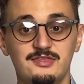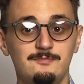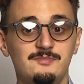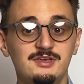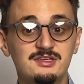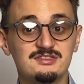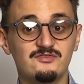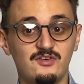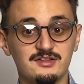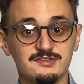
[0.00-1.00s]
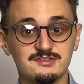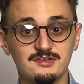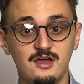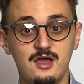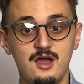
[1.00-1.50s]
The biggest funds
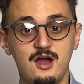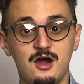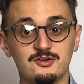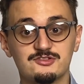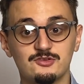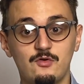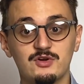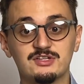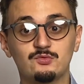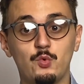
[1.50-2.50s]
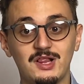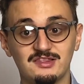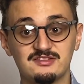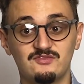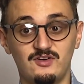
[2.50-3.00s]
are sovereign
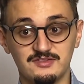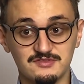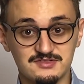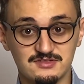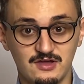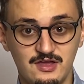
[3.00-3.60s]
wealth funds.